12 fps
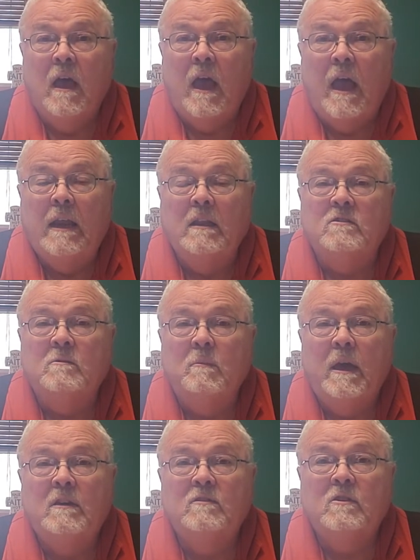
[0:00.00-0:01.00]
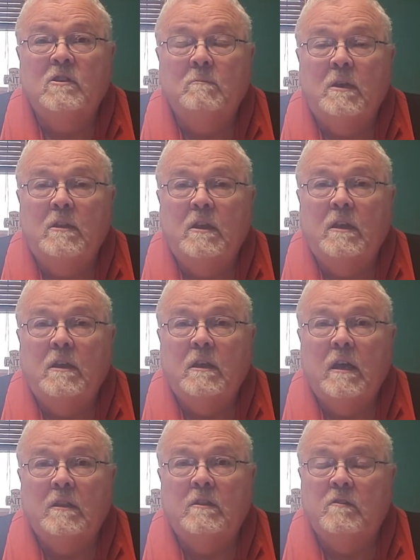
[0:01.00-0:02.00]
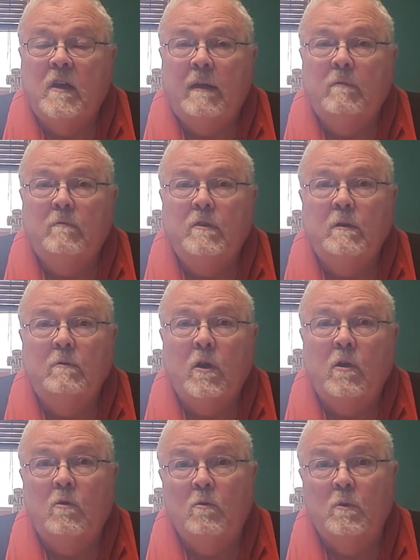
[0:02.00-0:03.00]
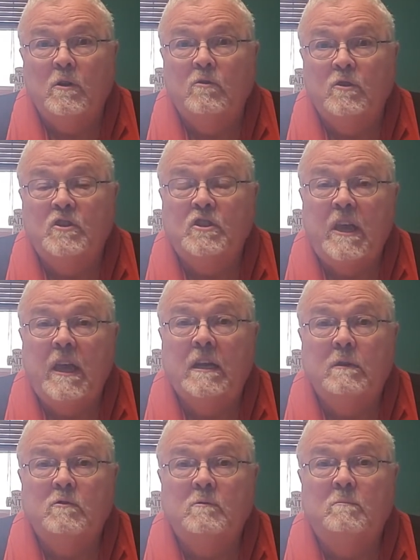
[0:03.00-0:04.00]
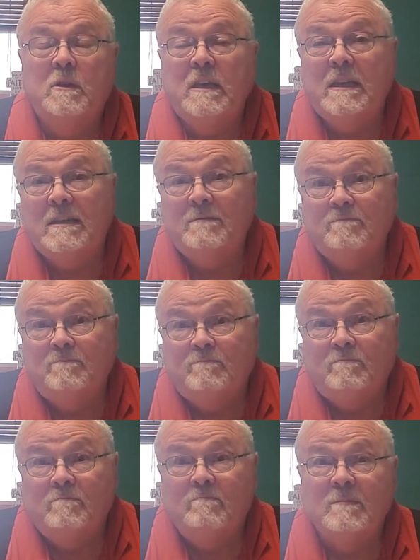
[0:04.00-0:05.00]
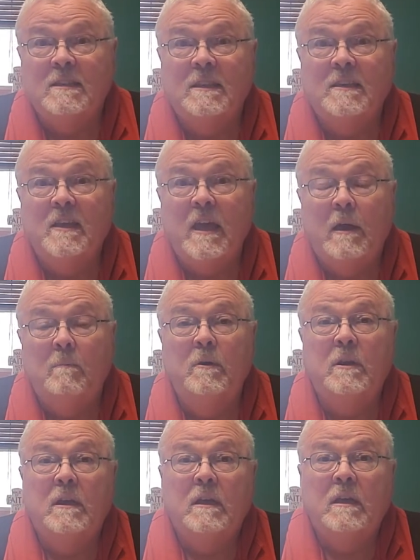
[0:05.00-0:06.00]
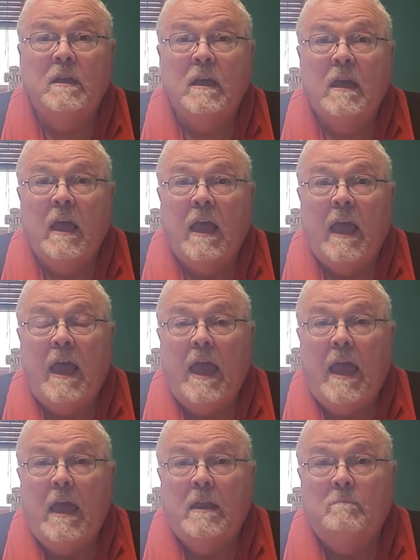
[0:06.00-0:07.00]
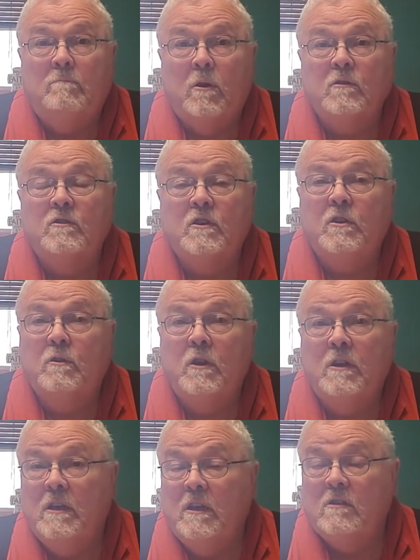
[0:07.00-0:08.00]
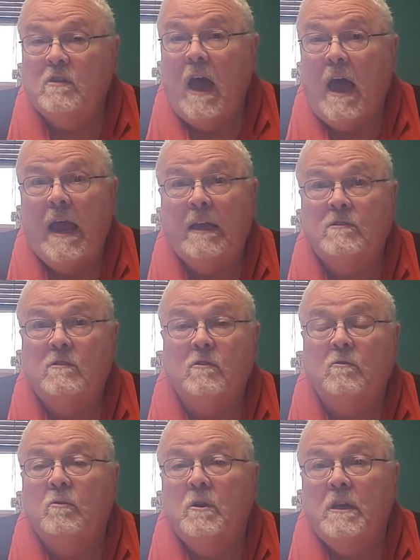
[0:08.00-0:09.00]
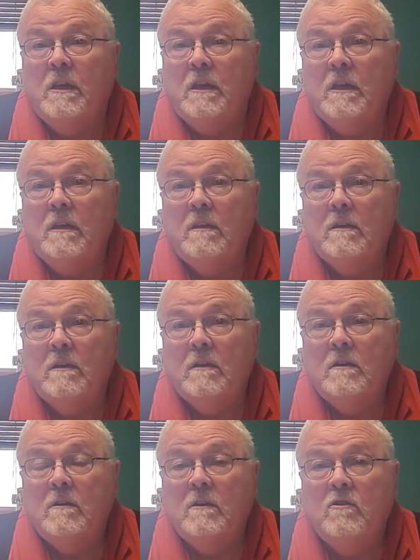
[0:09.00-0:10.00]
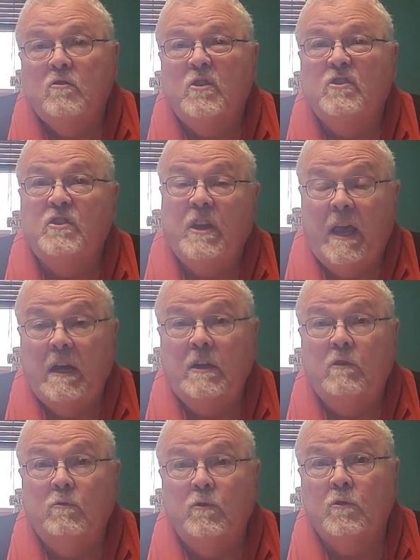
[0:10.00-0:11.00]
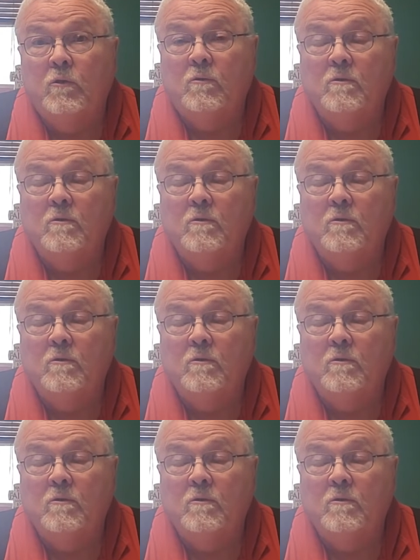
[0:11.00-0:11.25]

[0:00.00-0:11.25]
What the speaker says: And it's amazing to me that at the time of Nero, when Christianity was being condemned and persecuted in its highest degree, Christianity grew.